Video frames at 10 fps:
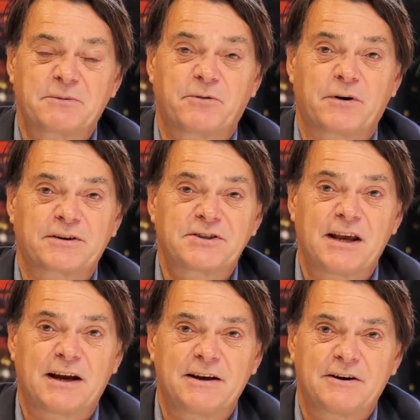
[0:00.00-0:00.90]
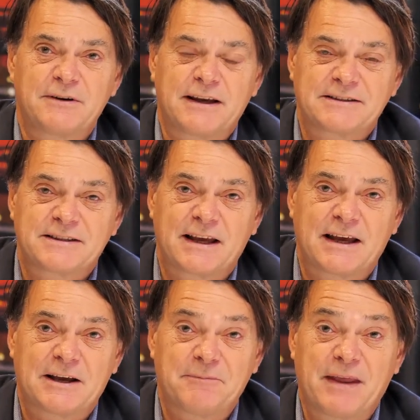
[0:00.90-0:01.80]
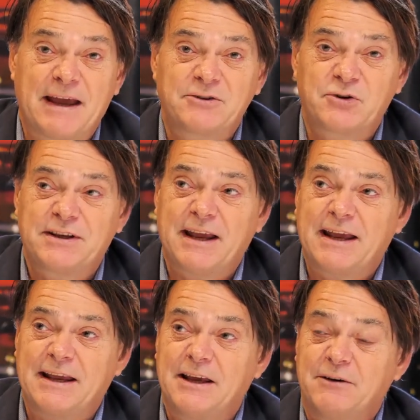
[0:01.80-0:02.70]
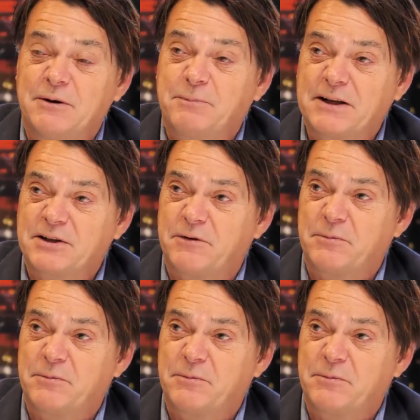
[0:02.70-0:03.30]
for CIONET, and today with Peter van